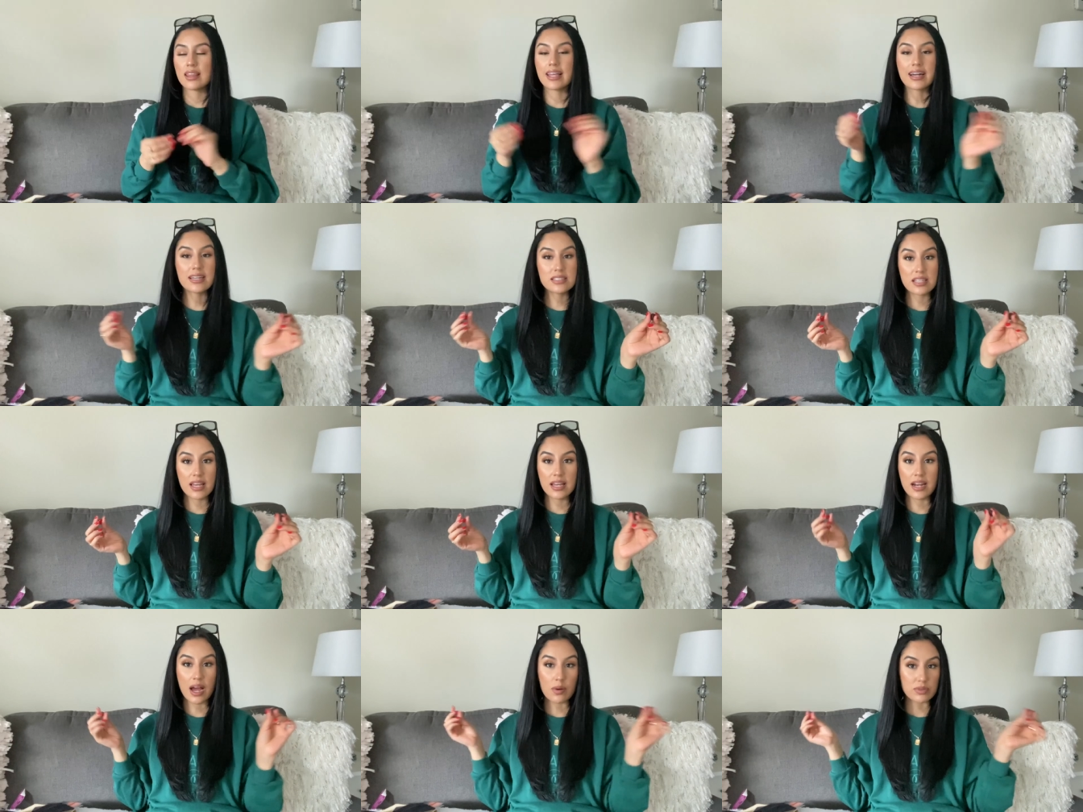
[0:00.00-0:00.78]
Like I
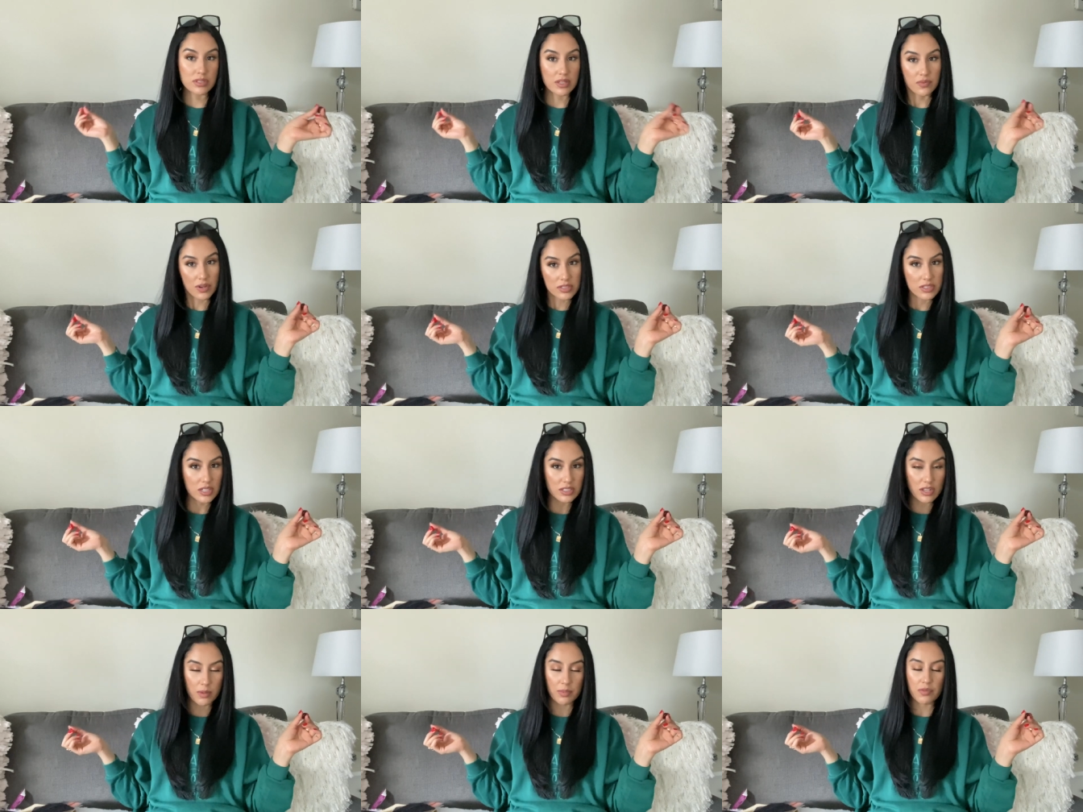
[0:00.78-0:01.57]
said, I was never on
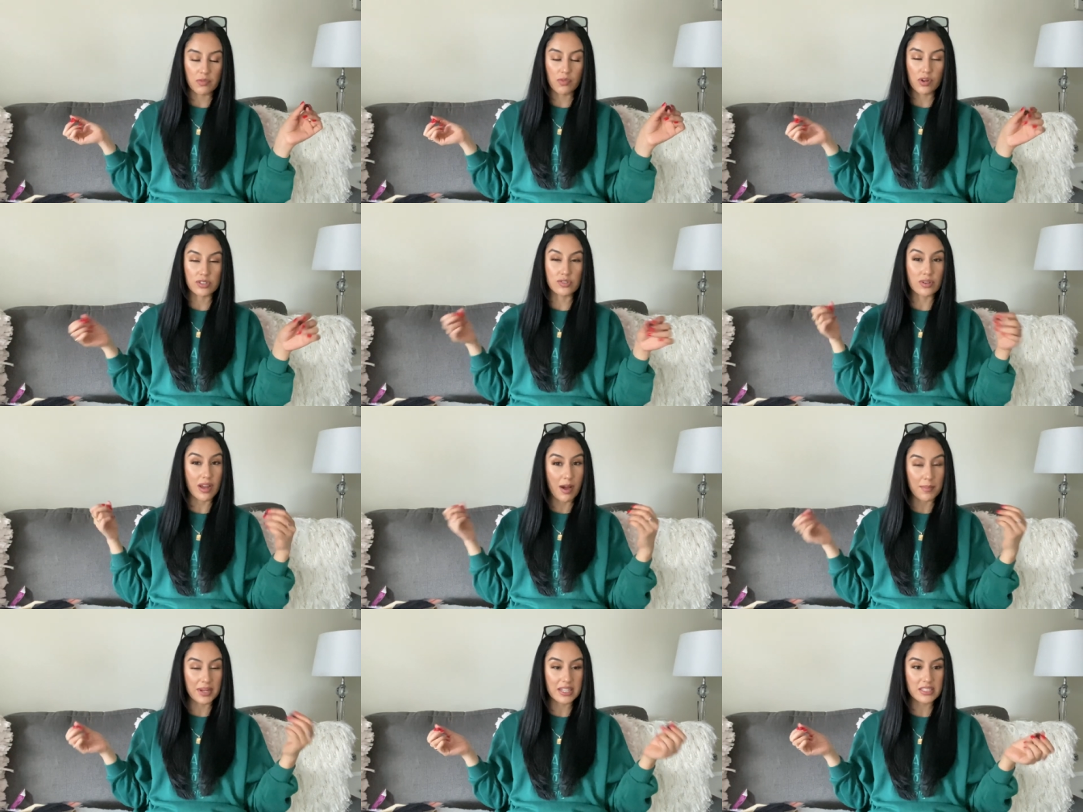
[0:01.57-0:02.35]
TikTok before, so
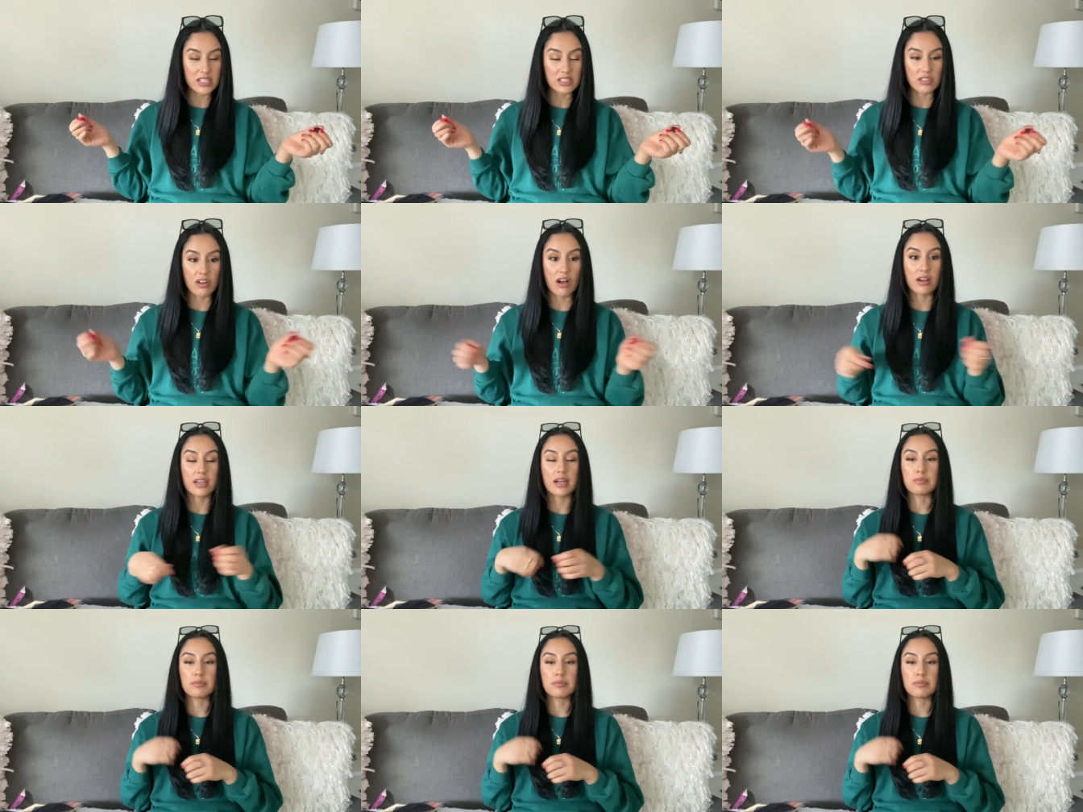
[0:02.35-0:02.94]
now I made a TikTok.